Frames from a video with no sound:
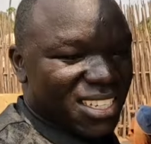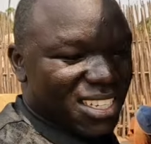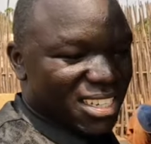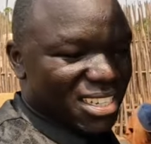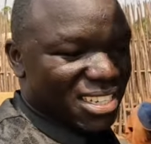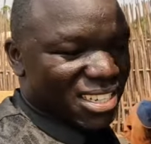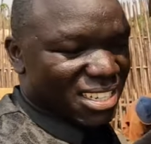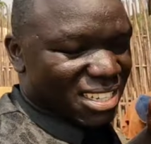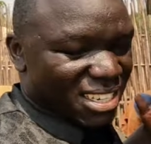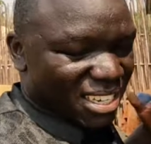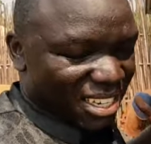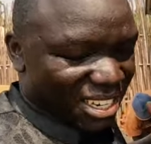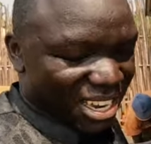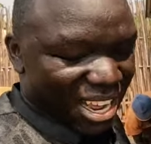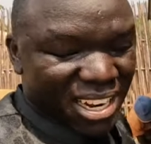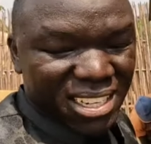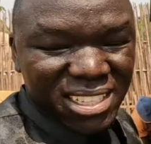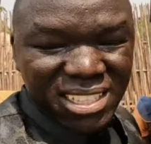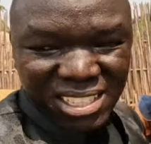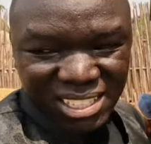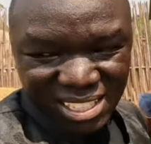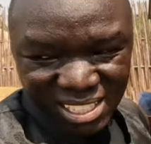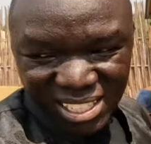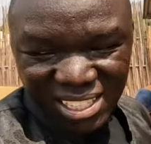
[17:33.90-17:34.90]
is it.
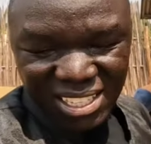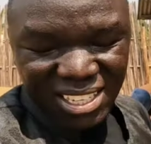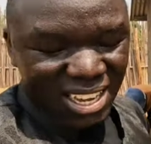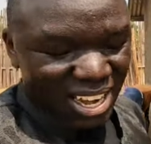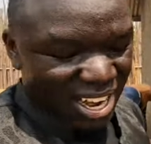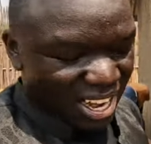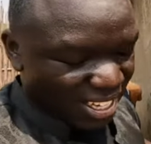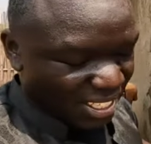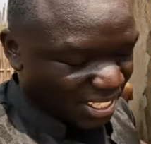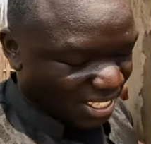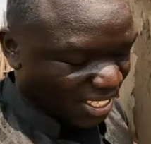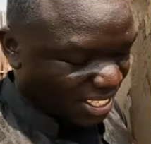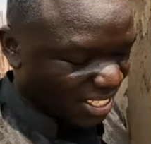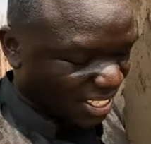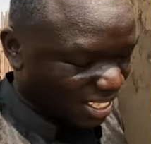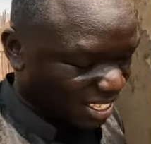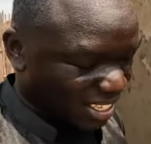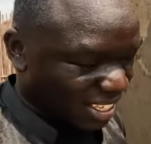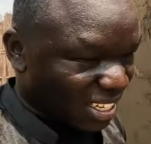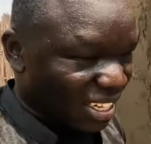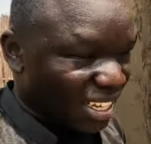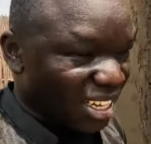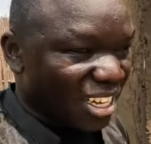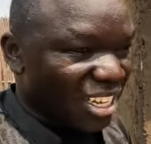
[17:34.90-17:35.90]
That is it, guys.
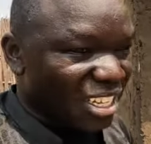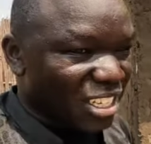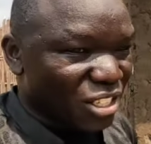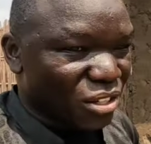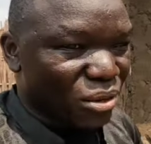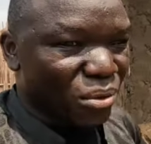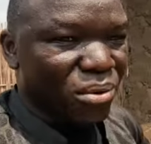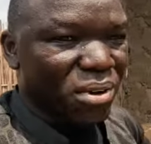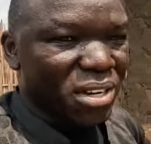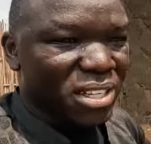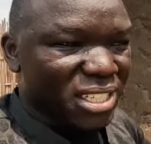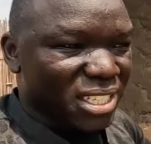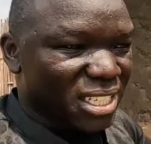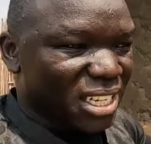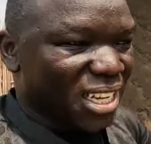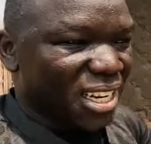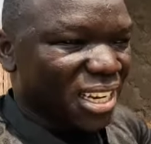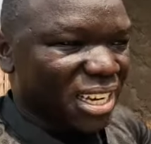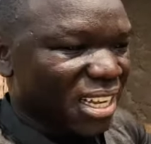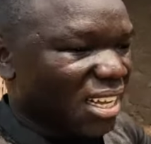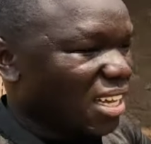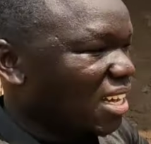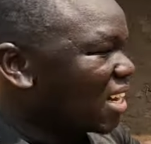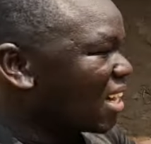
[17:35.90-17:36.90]
So we're
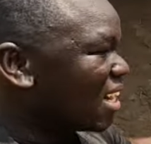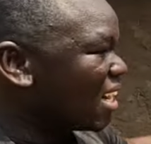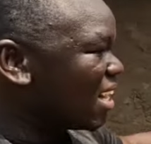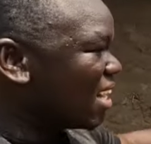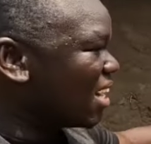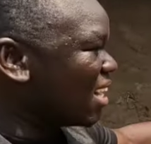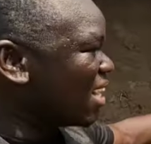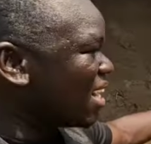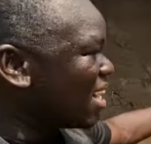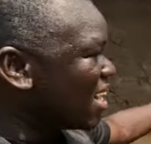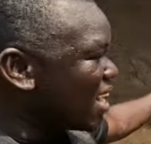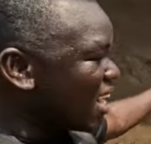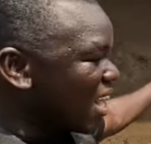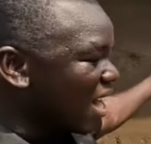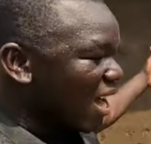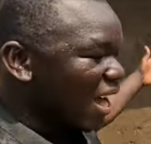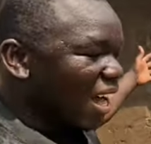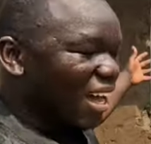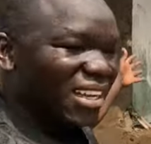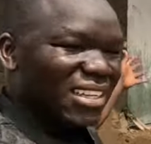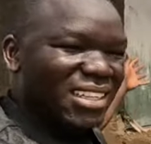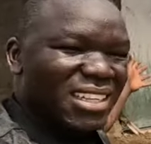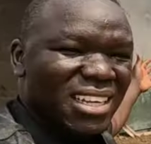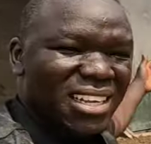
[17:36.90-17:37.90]
still here
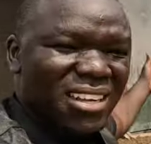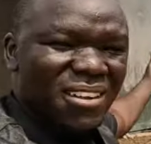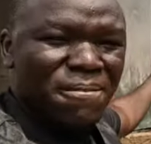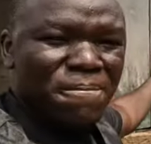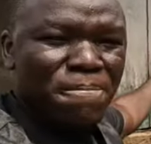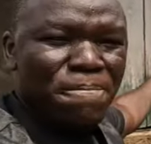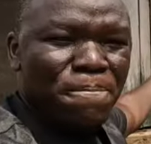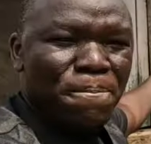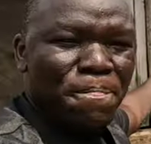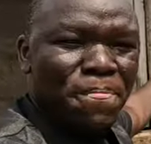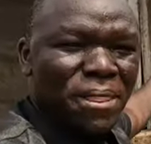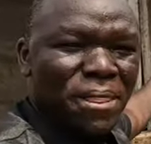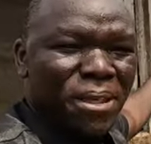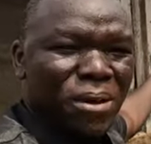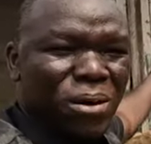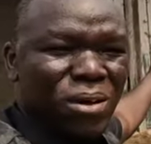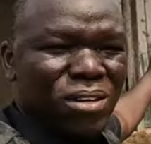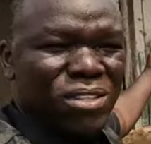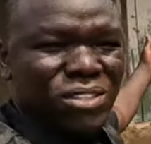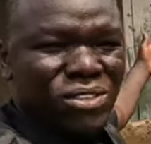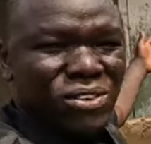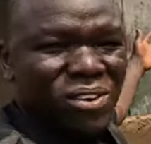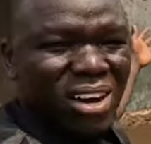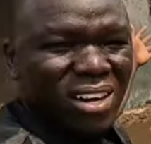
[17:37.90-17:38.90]
at the
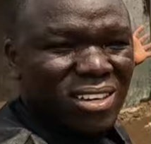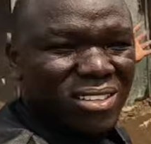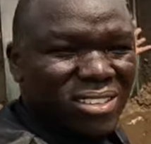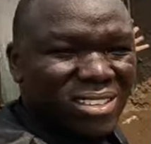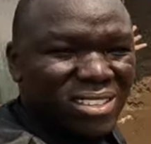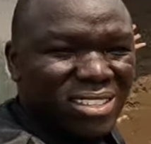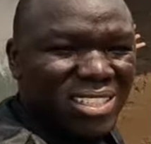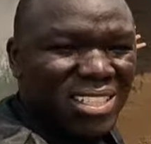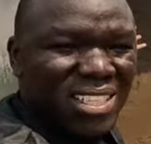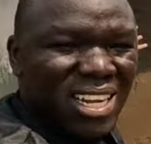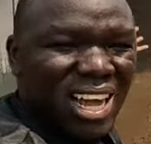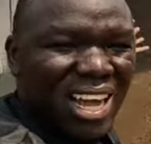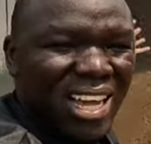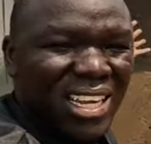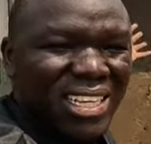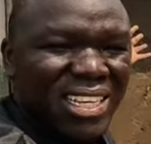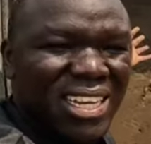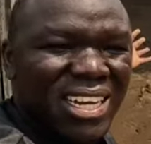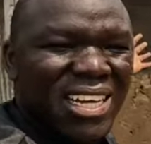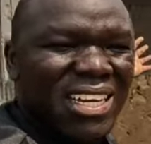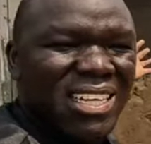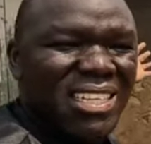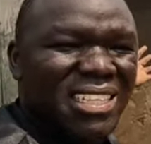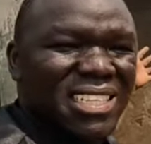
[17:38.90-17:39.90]
construction site.
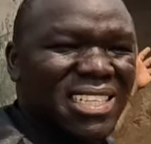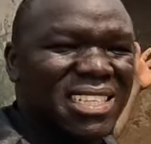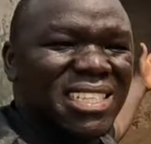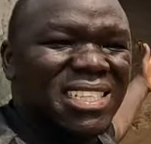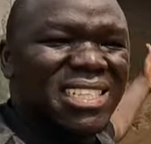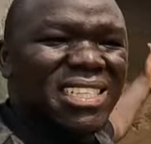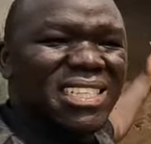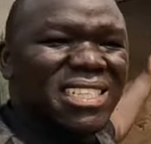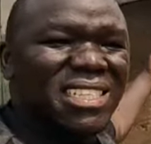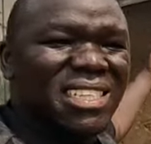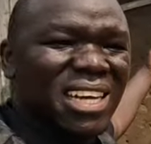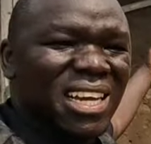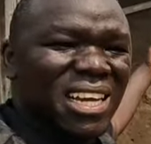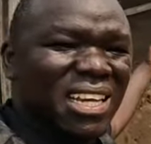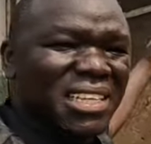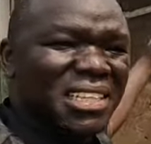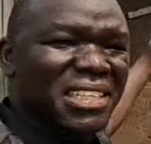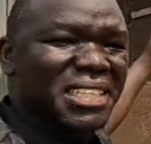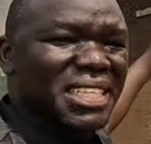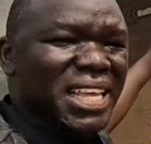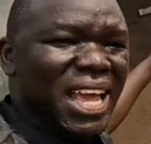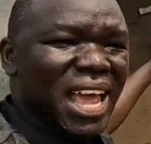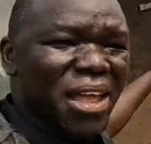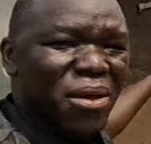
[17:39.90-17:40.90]
This is
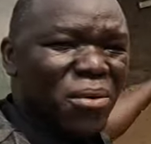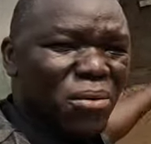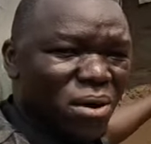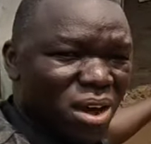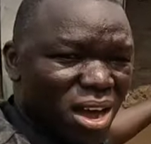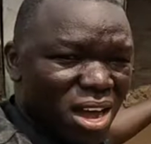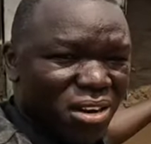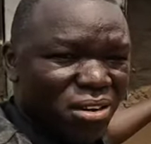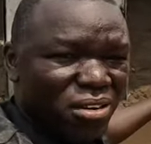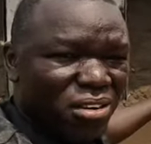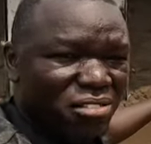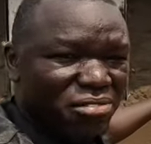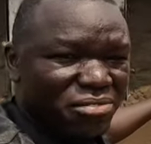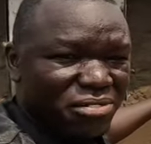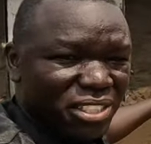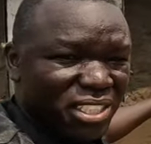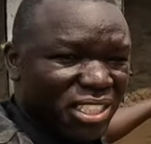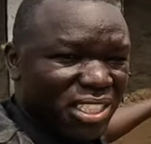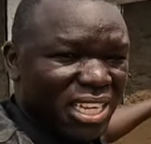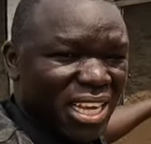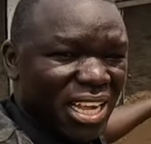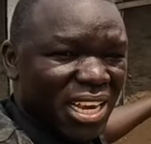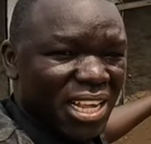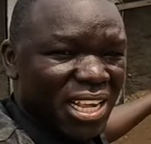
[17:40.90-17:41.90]
day one
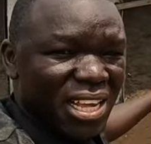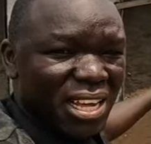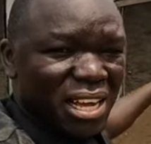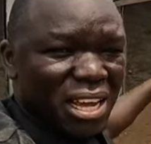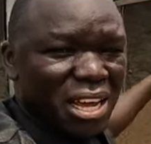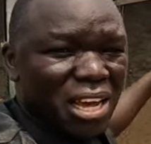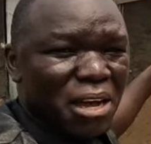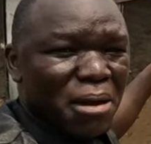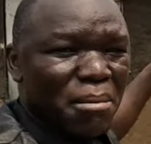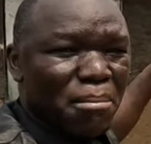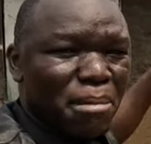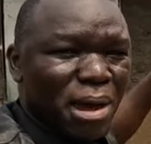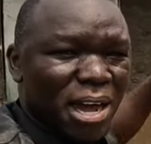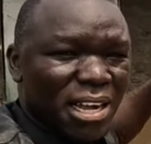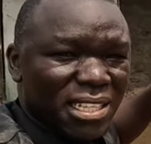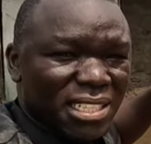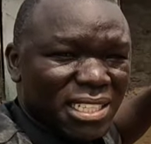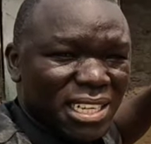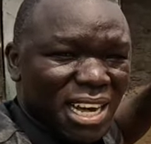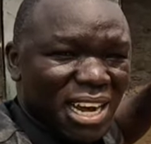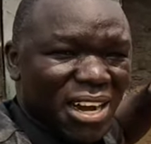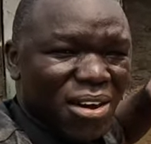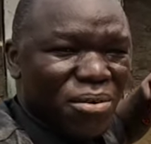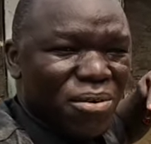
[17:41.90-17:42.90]
officially,
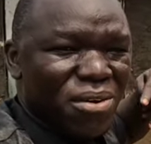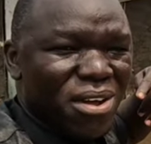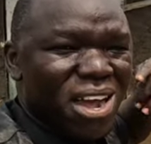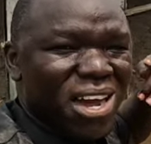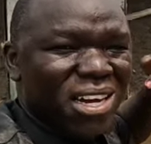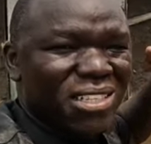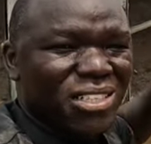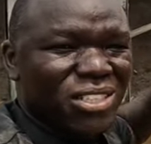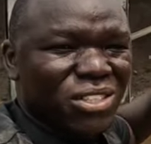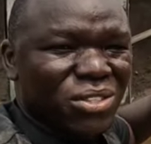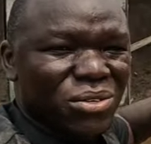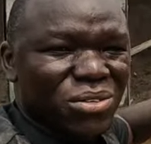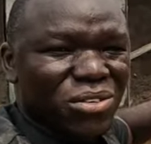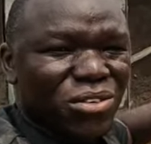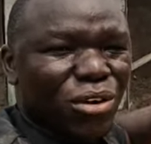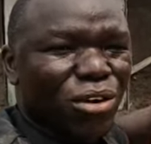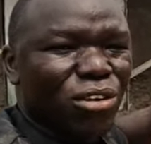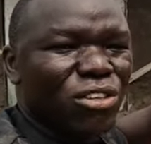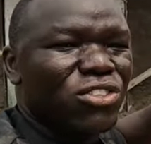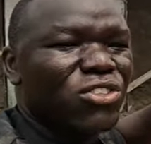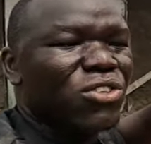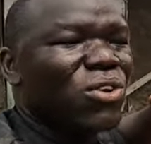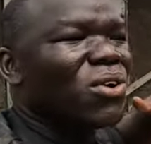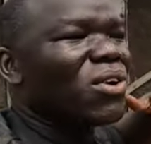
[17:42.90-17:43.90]
but uh, we are soon
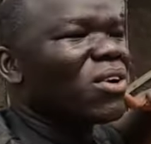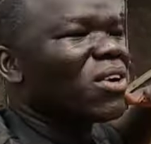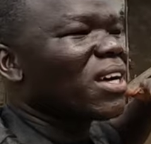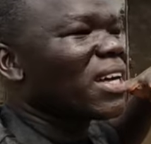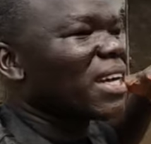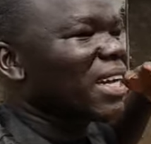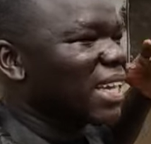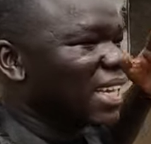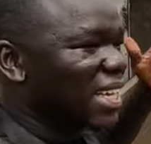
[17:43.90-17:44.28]
also